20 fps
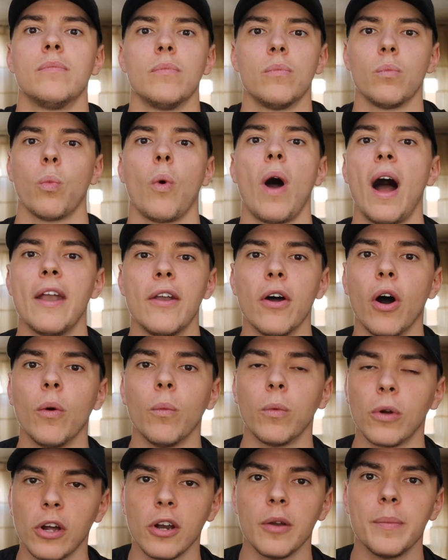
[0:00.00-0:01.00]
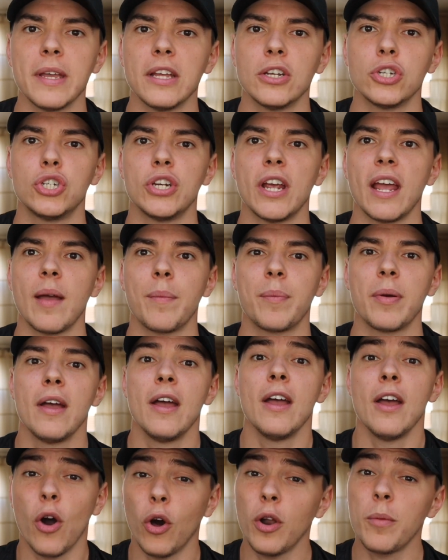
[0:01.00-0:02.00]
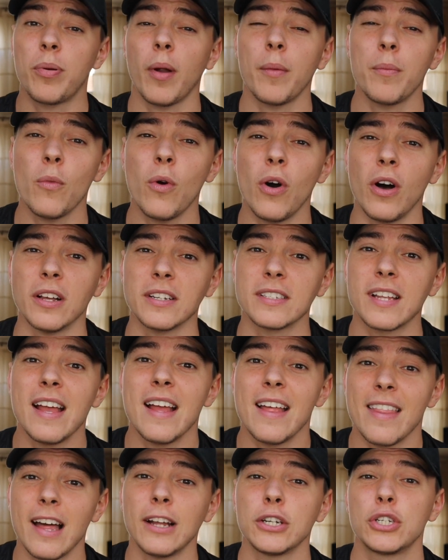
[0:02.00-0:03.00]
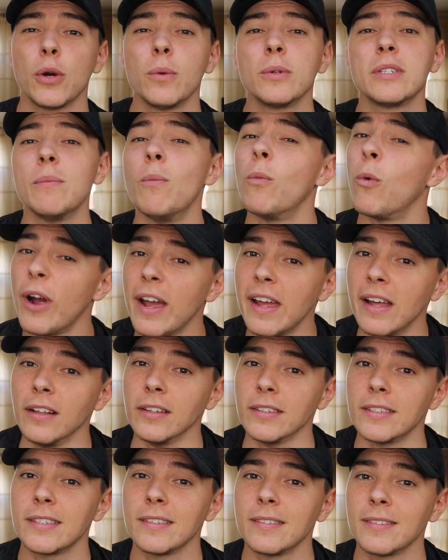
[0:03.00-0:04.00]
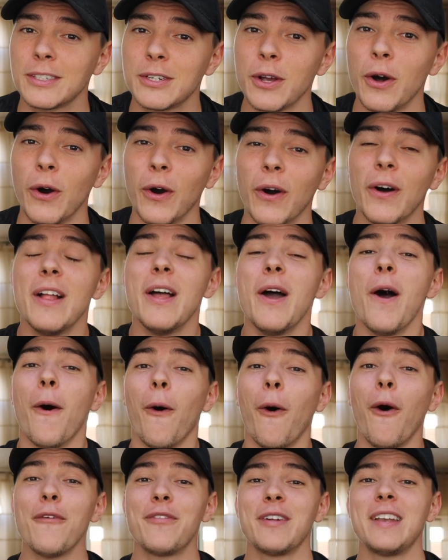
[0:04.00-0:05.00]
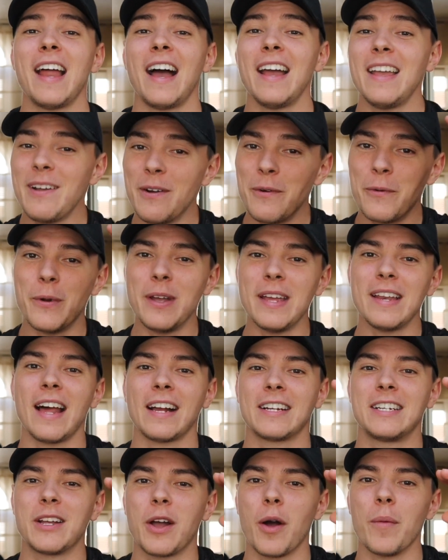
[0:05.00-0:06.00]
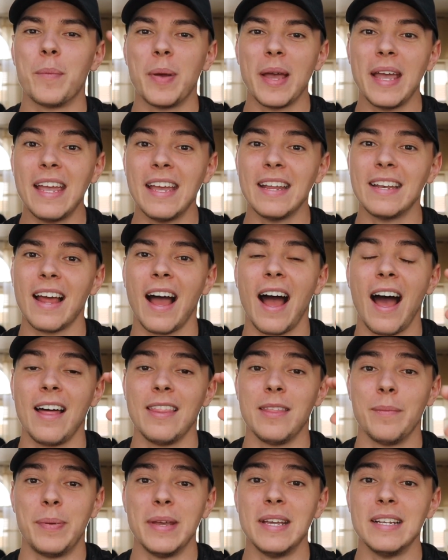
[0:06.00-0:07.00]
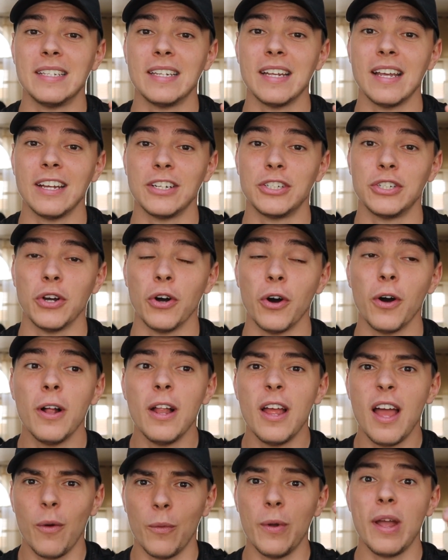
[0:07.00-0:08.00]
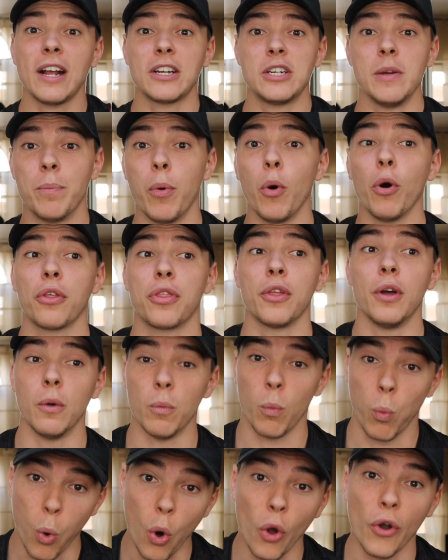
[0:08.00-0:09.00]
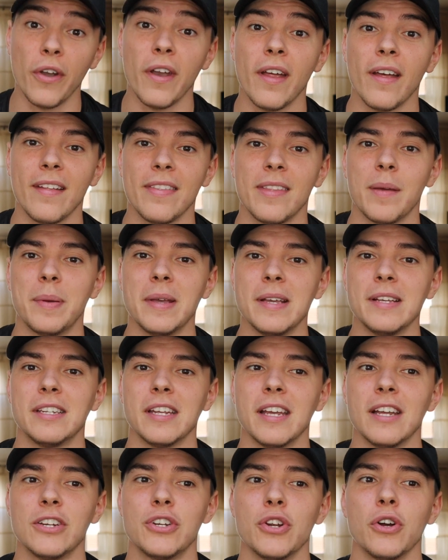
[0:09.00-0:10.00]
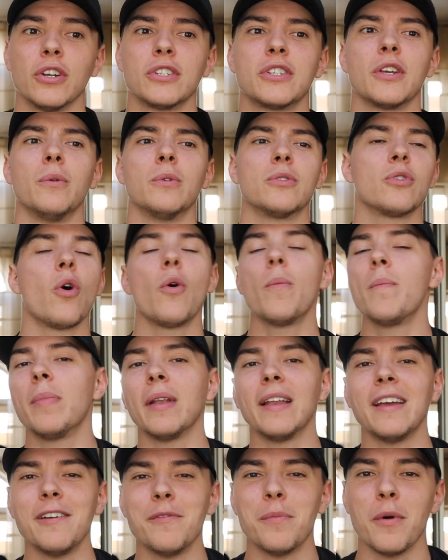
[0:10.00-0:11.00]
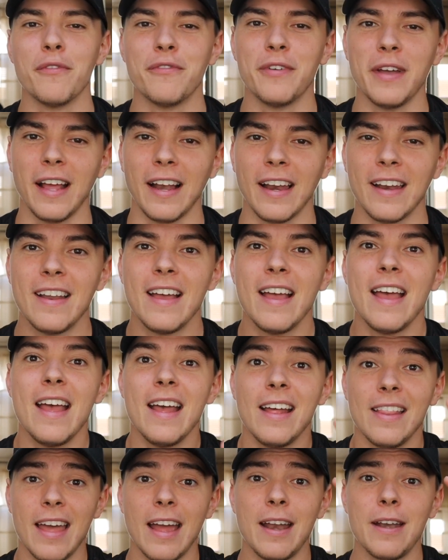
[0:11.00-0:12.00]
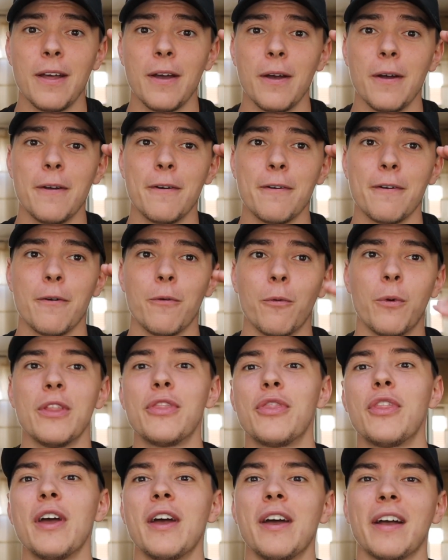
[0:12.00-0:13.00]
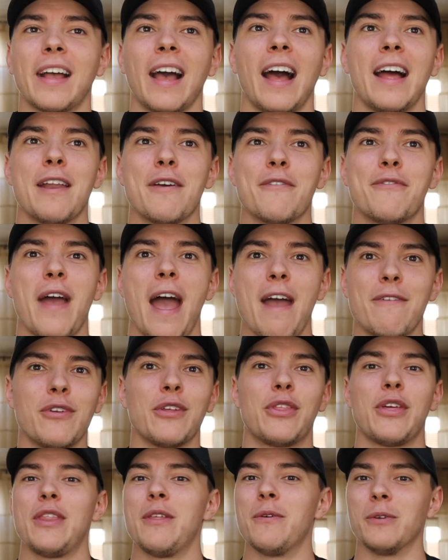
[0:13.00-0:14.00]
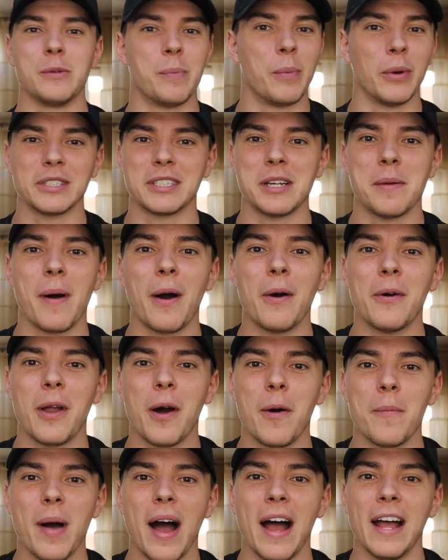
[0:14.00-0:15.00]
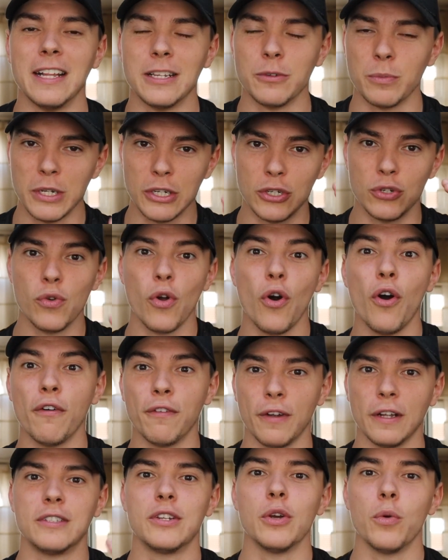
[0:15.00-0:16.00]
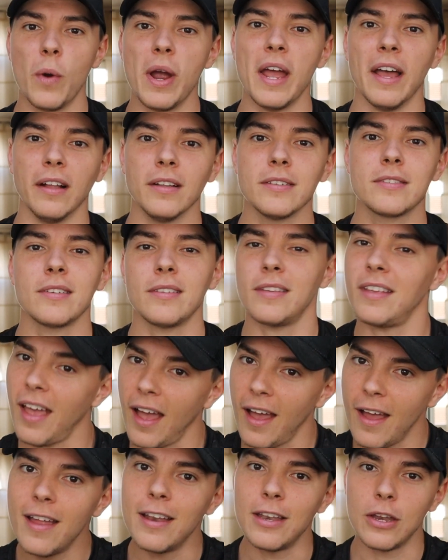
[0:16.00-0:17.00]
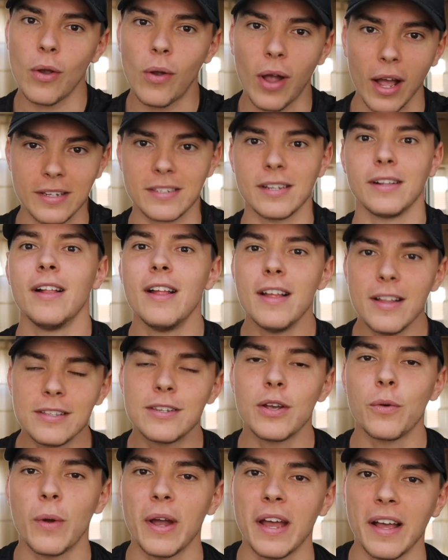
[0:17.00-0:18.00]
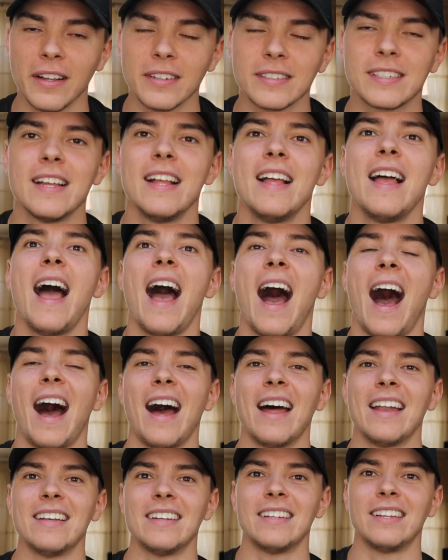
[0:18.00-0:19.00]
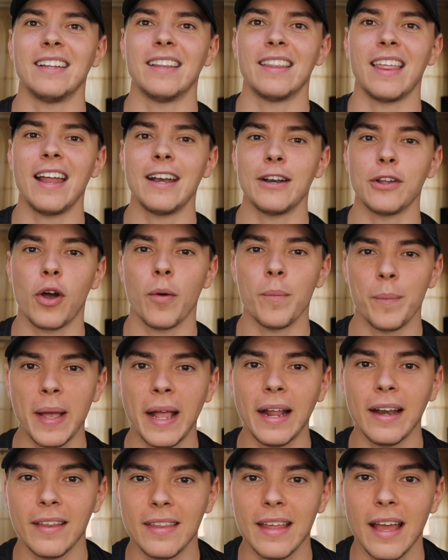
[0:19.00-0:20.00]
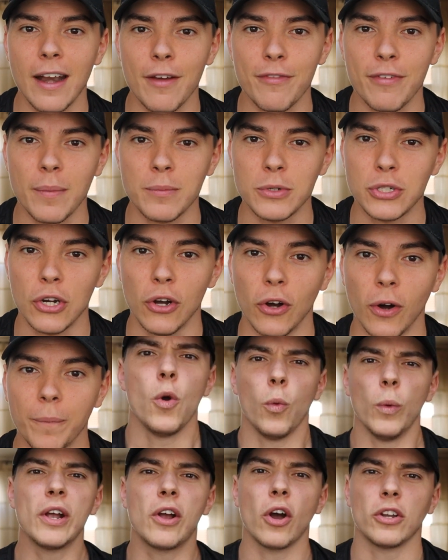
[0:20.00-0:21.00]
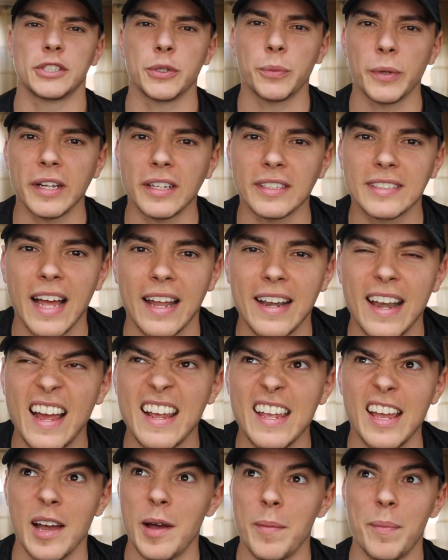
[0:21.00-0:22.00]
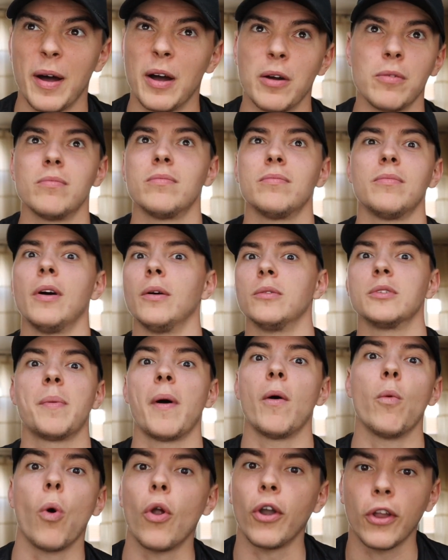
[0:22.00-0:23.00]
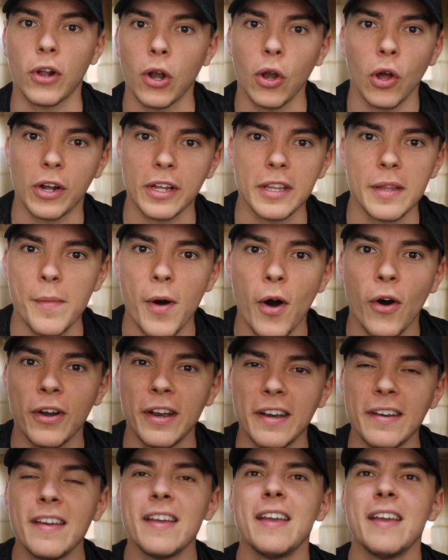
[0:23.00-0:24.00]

Why not? We're going to be in shape. Only problem was, that show was in Wales. So overnight, we'd actually competed at the PCA show. We actually both won the PCA show, so it was an unbelievable feeling. Then, with the kind of everything that was buzzing about in our minds, we drove to Wales, Newcastle to Wales, and then competed at the NFM show. We got to Wales that night it was about 1 o'clock in the morning.